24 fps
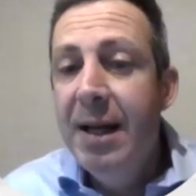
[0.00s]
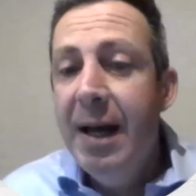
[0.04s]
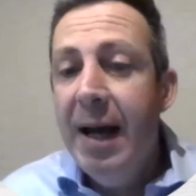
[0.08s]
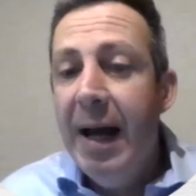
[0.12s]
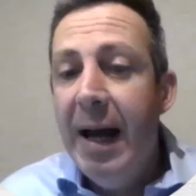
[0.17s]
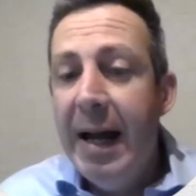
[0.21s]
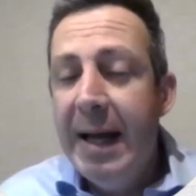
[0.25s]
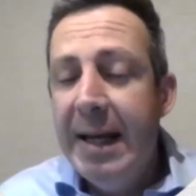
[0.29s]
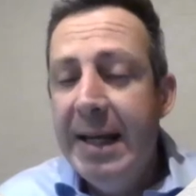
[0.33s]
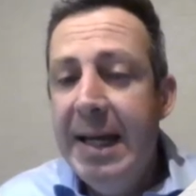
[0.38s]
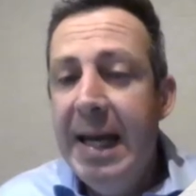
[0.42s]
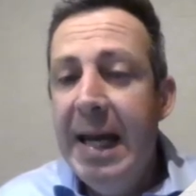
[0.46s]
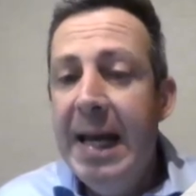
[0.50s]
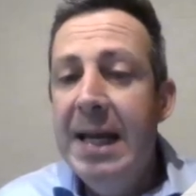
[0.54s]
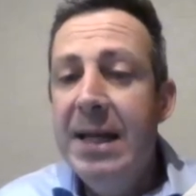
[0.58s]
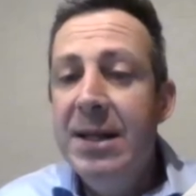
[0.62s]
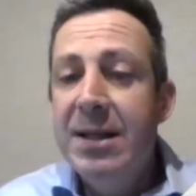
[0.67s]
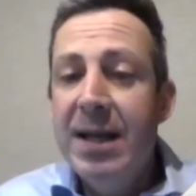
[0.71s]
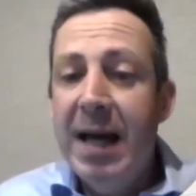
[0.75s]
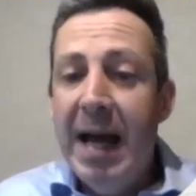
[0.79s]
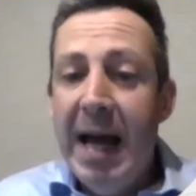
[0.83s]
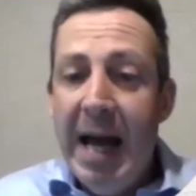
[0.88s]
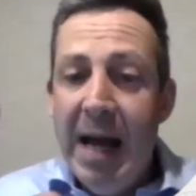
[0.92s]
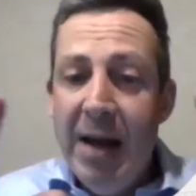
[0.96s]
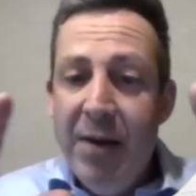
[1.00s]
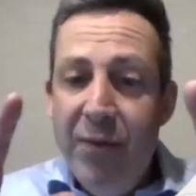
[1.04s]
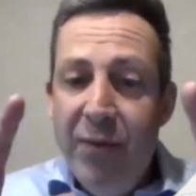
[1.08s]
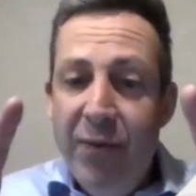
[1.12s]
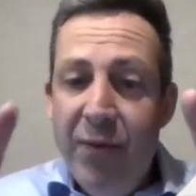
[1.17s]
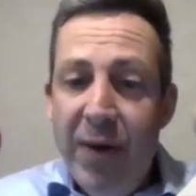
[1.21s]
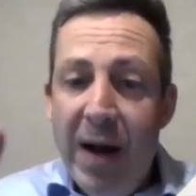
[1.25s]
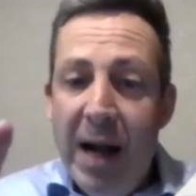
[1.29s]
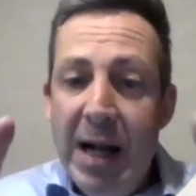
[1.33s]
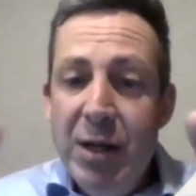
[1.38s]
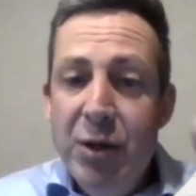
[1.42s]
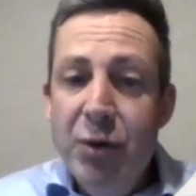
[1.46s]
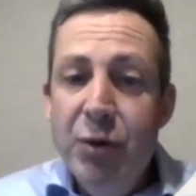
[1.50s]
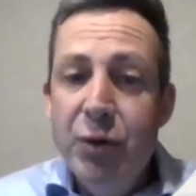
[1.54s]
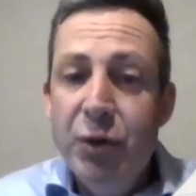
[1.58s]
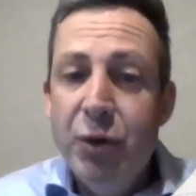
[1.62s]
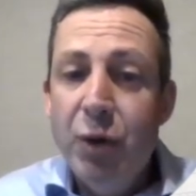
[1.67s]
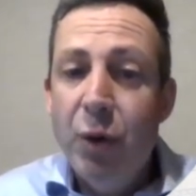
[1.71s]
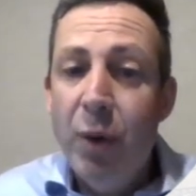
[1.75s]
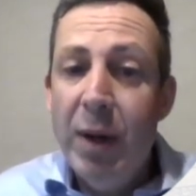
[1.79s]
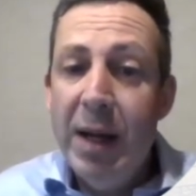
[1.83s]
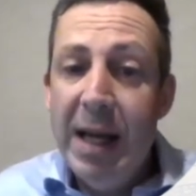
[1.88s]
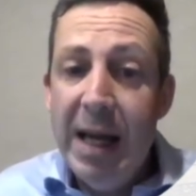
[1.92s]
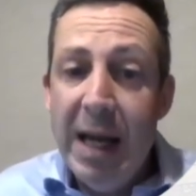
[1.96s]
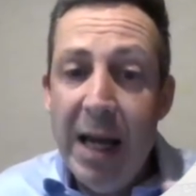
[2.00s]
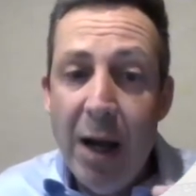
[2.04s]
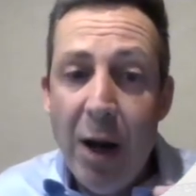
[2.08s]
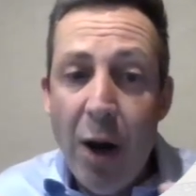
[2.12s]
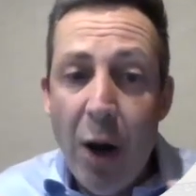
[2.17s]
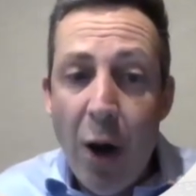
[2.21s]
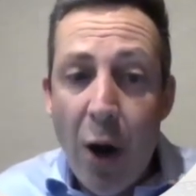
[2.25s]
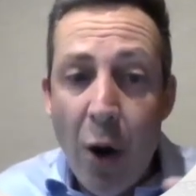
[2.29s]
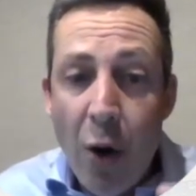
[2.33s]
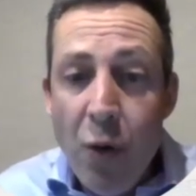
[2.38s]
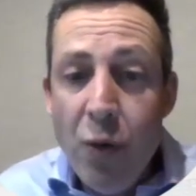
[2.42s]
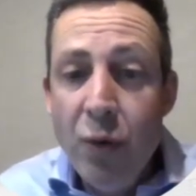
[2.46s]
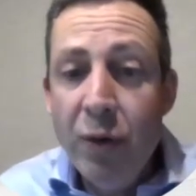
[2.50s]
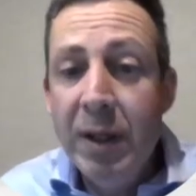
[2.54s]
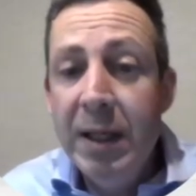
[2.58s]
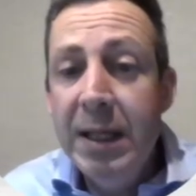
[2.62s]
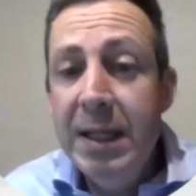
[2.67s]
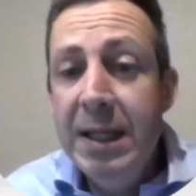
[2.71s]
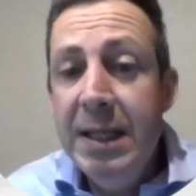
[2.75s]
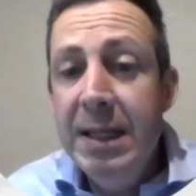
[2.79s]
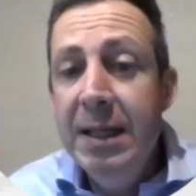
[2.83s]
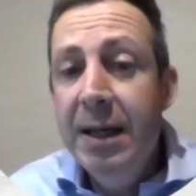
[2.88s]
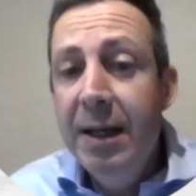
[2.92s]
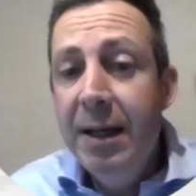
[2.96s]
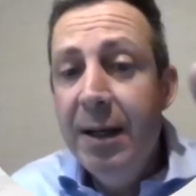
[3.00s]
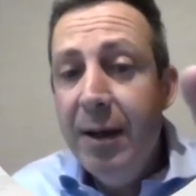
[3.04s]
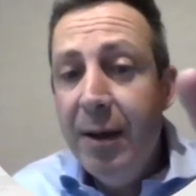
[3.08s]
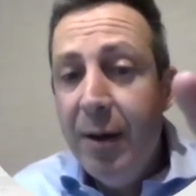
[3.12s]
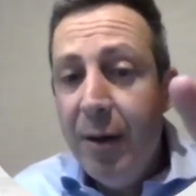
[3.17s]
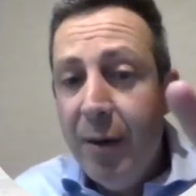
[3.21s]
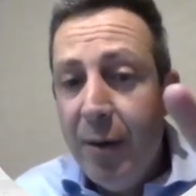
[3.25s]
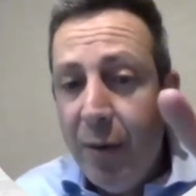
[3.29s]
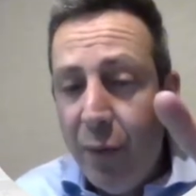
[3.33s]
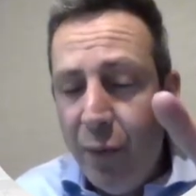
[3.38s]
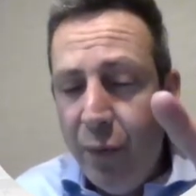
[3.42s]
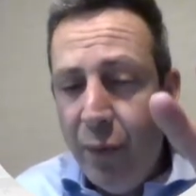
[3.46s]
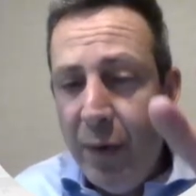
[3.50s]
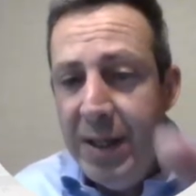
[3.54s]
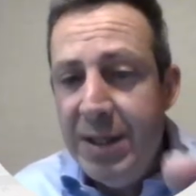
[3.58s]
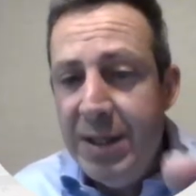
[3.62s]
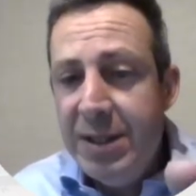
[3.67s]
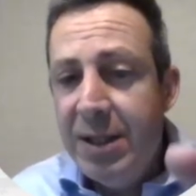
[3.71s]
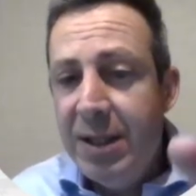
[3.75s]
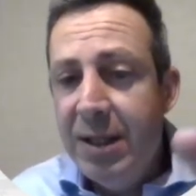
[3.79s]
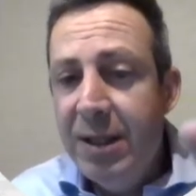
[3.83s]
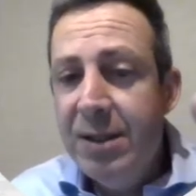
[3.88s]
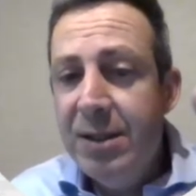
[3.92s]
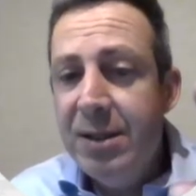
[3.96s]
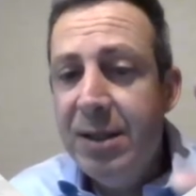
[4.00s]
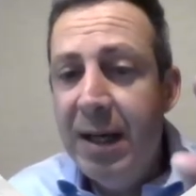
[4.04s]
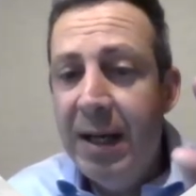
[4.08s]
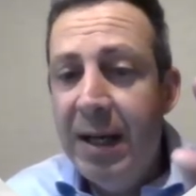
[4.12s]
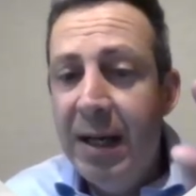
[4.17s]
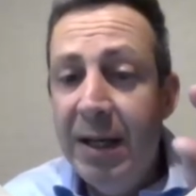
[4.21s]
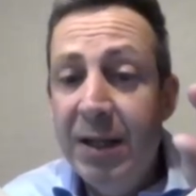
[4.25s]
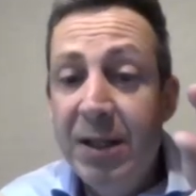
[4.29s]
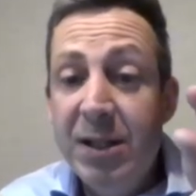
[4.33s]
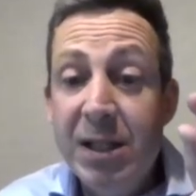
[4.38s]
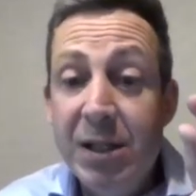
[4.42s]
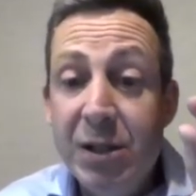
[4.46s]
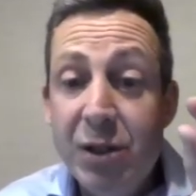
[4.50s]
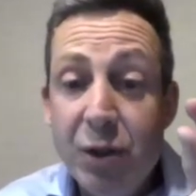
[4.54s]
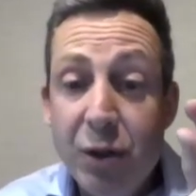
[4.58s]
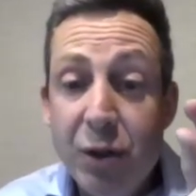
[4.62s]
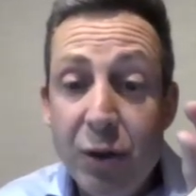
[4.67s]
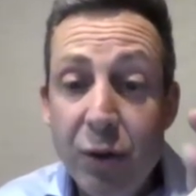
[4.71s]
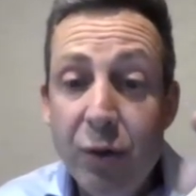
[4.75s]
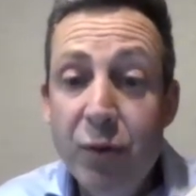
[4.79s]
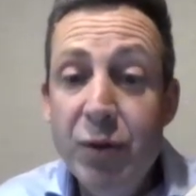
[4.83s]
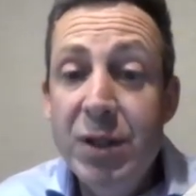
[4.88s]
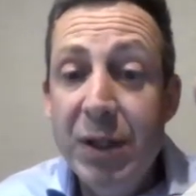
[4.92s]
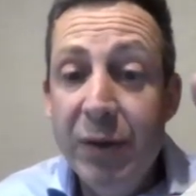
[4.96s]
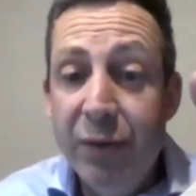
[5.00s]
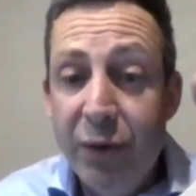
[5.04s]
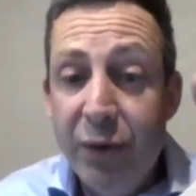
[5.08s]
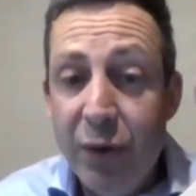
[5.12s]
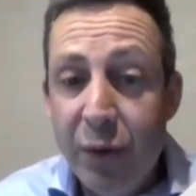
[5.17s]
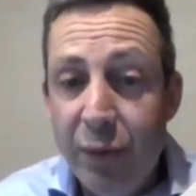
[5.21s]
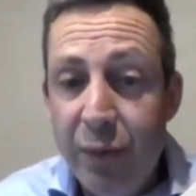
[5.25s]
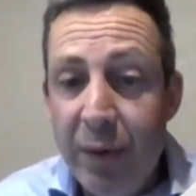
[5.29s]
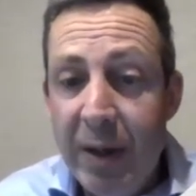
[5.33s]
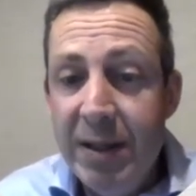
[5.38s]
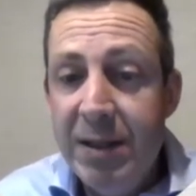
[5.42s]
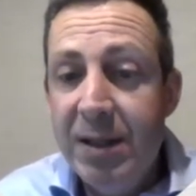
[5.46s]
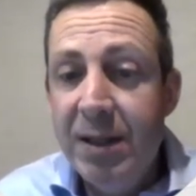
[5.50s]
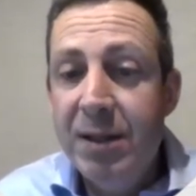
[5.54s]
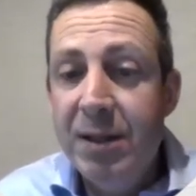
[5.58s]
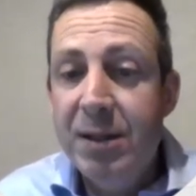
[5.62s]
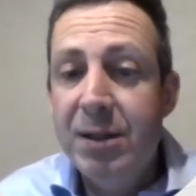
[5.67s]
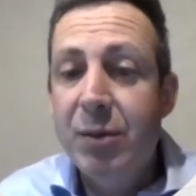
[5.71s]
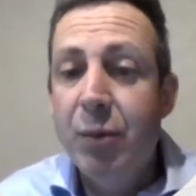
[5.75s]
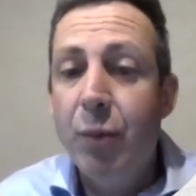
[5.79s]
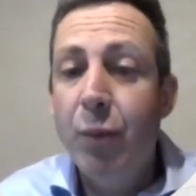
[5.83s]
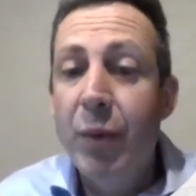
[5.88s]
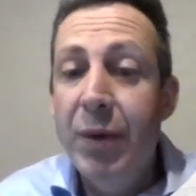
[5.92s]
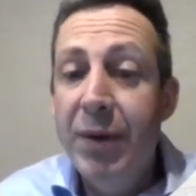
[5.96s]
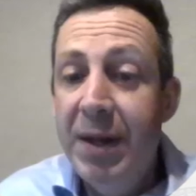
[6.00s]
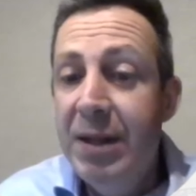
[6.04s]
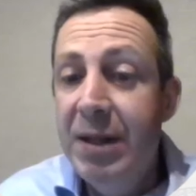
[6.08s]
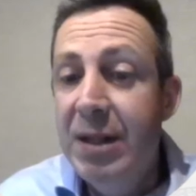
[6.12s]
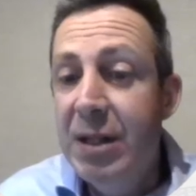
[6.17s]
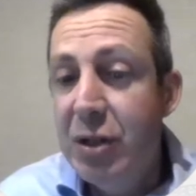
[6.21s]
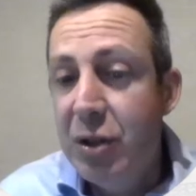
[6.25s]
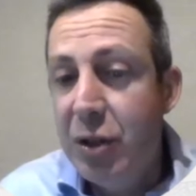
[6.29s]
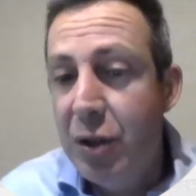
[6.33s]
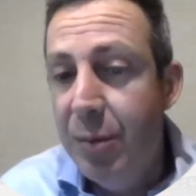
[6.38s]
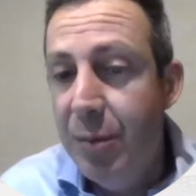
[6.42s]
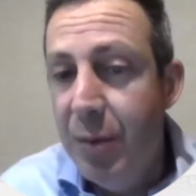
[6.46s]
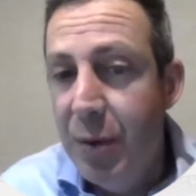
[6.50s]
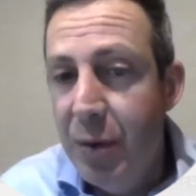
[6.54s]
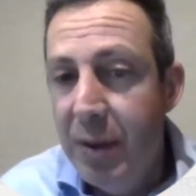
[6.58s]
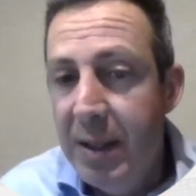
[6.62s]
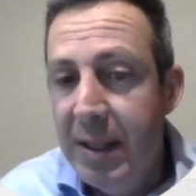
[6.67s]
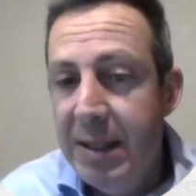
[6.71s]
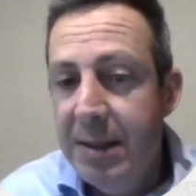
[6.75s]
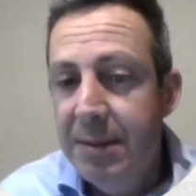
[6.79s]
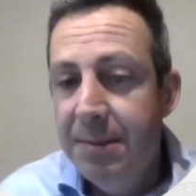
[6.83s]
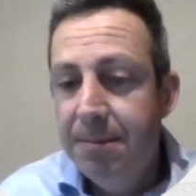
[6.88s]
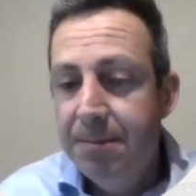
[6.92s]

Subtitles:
again, to add value to only residents, and it's exclusive to residents within this community.